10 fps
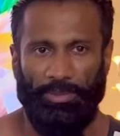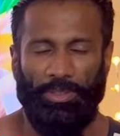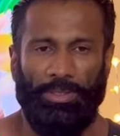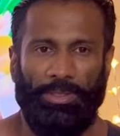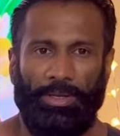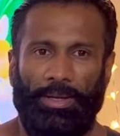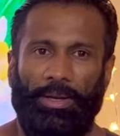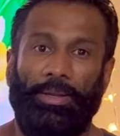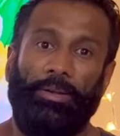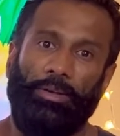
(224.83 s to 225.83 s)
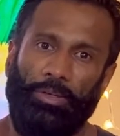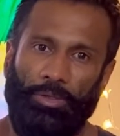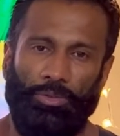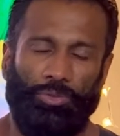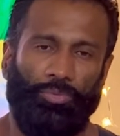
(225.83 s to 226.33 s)
I can
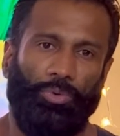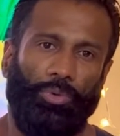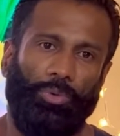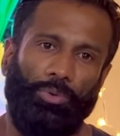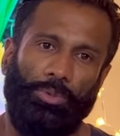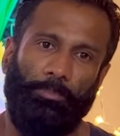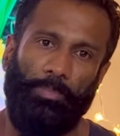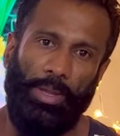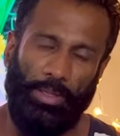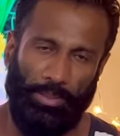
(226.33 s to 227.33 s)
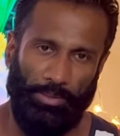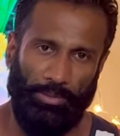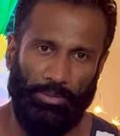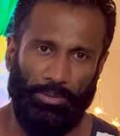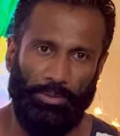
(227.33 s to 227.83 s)
introduce for you the back
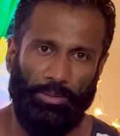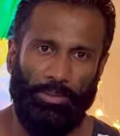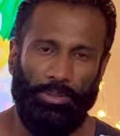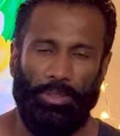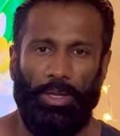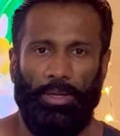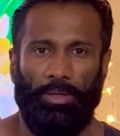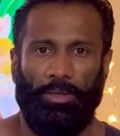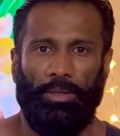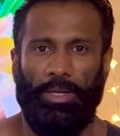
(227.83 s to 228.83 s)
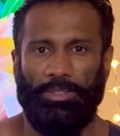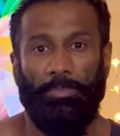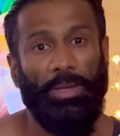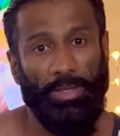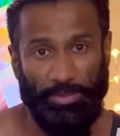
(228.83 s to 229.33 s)
as a
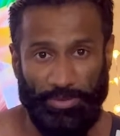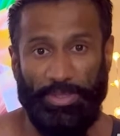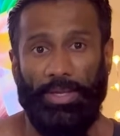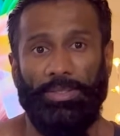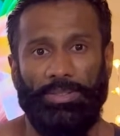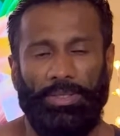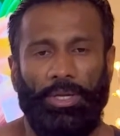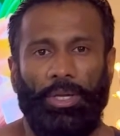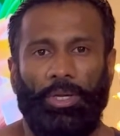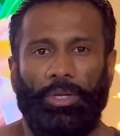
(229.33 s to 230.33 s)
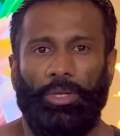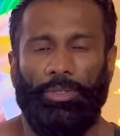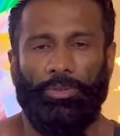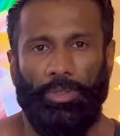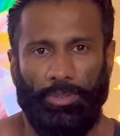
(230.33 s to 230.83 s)
back exercise.
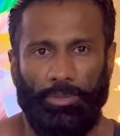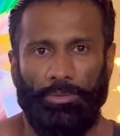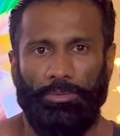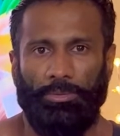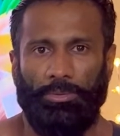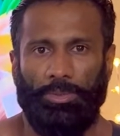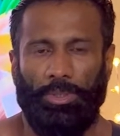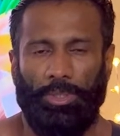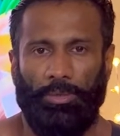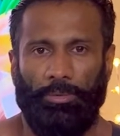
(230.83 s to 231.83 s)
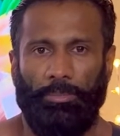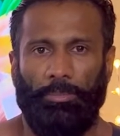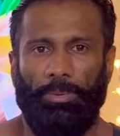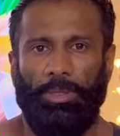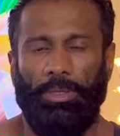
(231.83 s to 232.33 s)
You can do from the
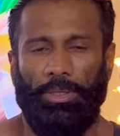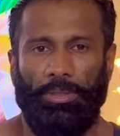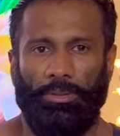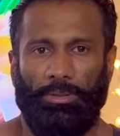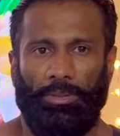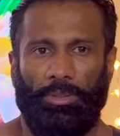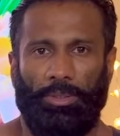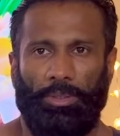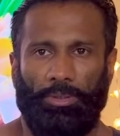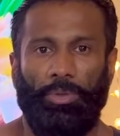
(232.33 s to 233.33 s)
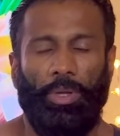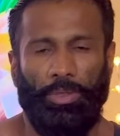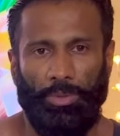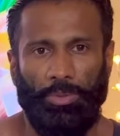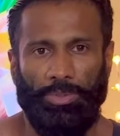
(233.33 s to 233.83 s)
beginning. You
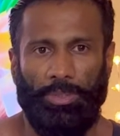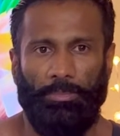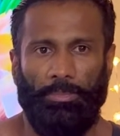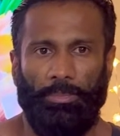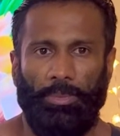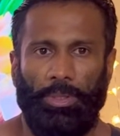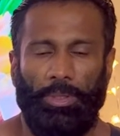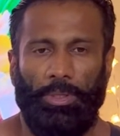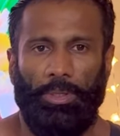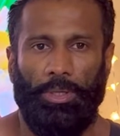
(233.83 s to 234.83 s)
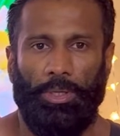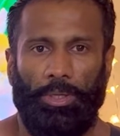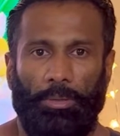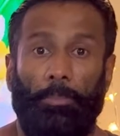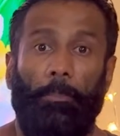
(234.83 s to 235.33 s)
can do some
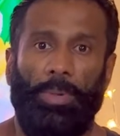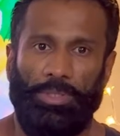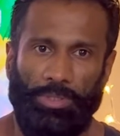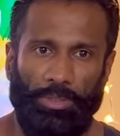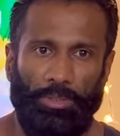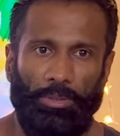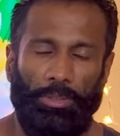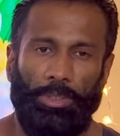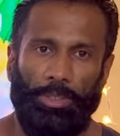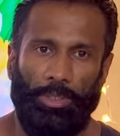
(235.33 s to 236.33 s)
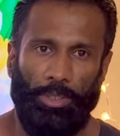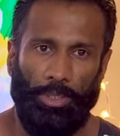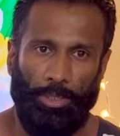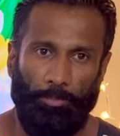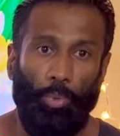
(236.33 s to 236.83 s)
machine
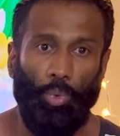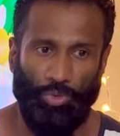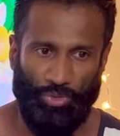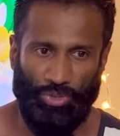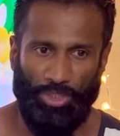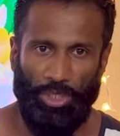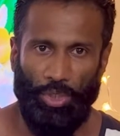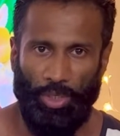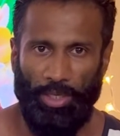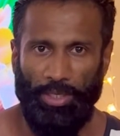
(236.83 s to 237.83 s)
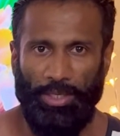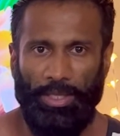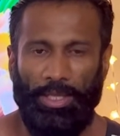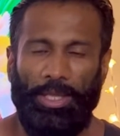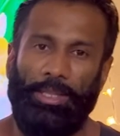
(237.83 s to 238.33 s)
pulls. Okay,
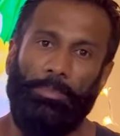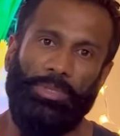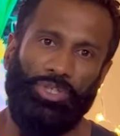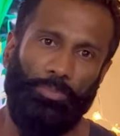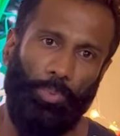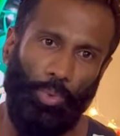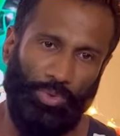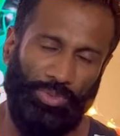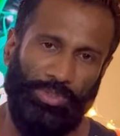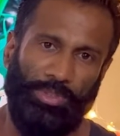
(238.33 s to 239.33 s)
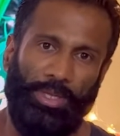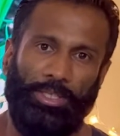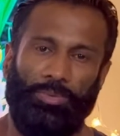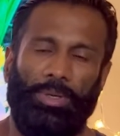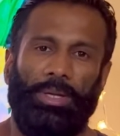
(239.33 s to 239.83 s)
the machine pulls, as well